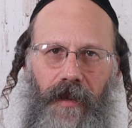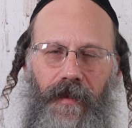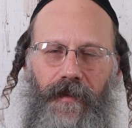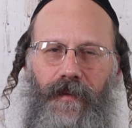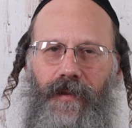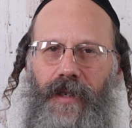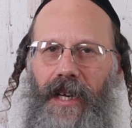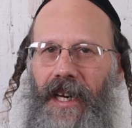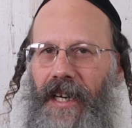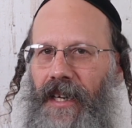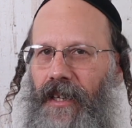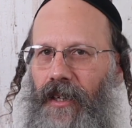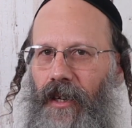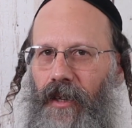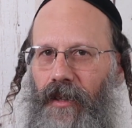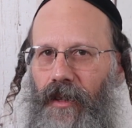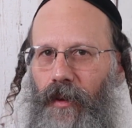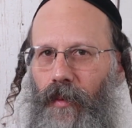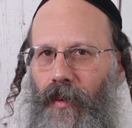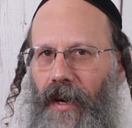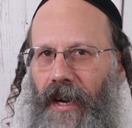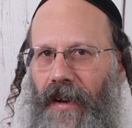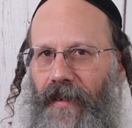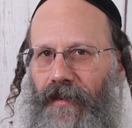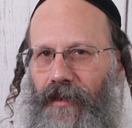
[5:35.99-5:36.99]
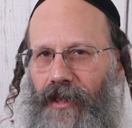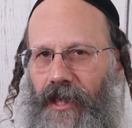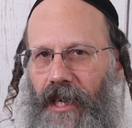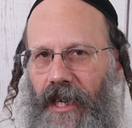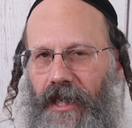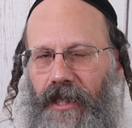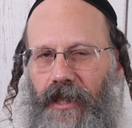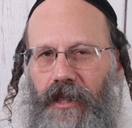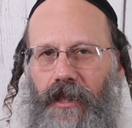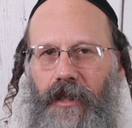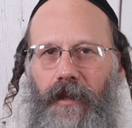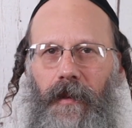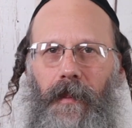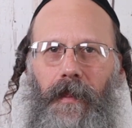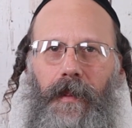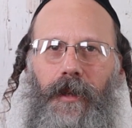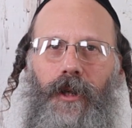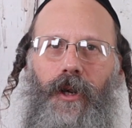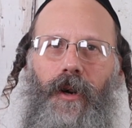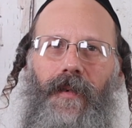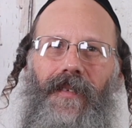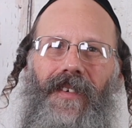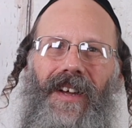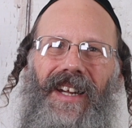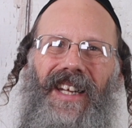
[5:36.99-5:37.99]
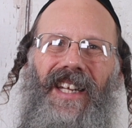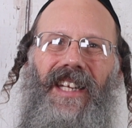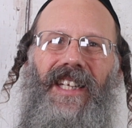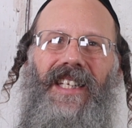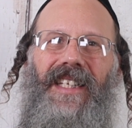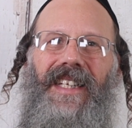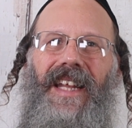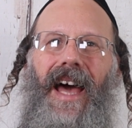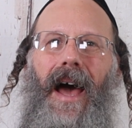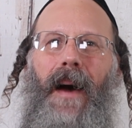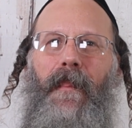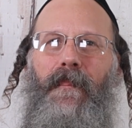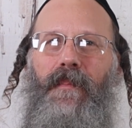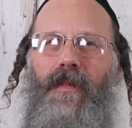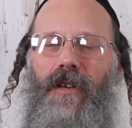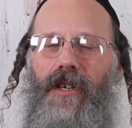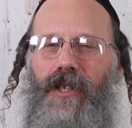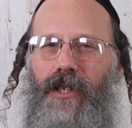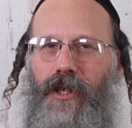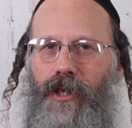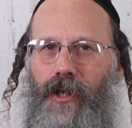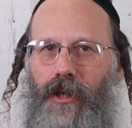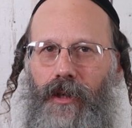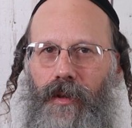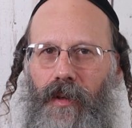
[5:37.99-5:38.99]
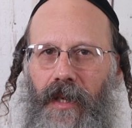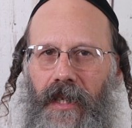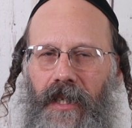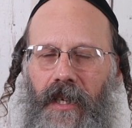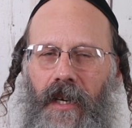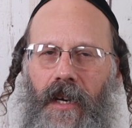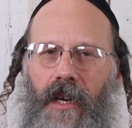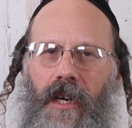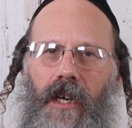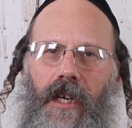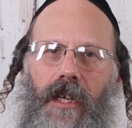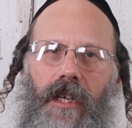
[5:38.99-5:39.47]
You've taken on the way of change. You've adapted to it.